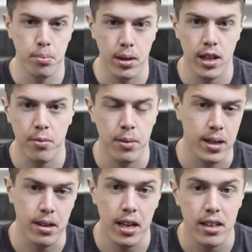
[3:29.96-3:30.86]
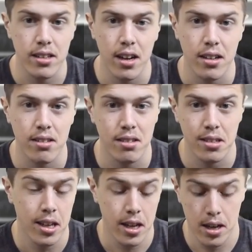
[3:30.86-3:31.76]
Believe me, it
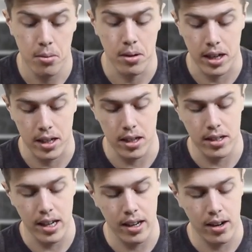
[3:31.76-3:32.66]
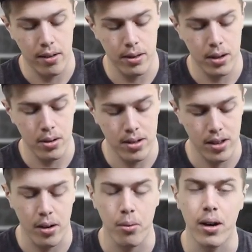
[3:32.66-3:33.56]
does. We're not going to take it off though because
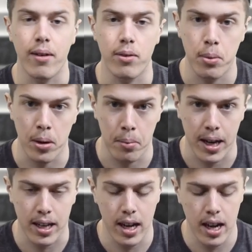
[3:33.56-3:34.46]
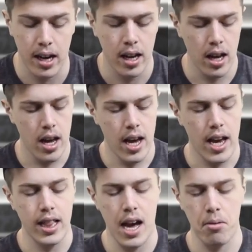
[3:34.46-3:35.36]
I don't want to have to put it back on,
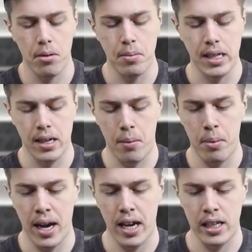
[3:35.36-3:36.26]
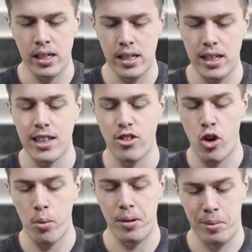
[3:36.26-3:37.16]
and that would be a pain in the
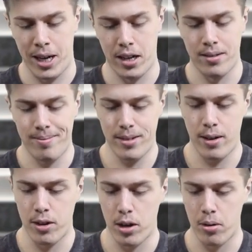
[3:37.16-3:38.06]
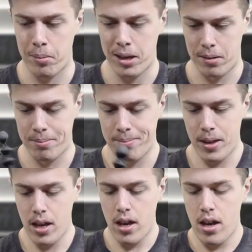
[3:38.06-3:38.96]
Joby pod, if you know what I mean.
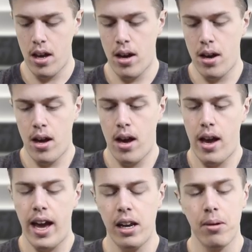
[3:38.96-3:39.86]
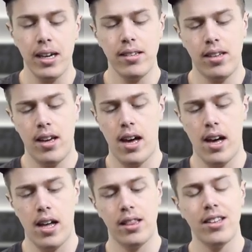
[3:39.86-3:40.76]

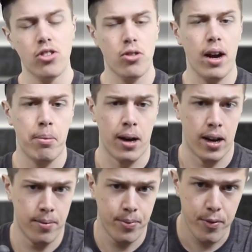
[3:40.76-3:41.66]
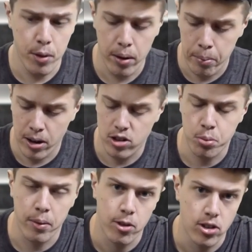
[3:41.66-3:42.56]
Anyways, this tripod, if you want to purchase
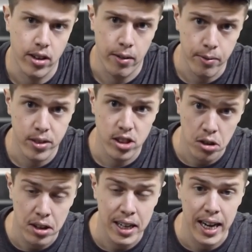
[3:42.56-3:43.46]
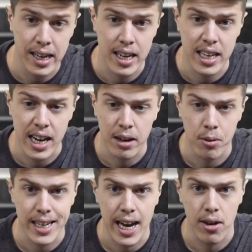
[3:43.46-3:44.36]
one for yourself, $39.99
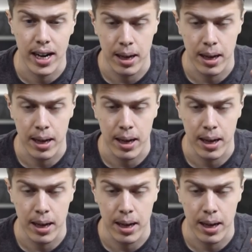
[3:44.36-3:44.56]
right now on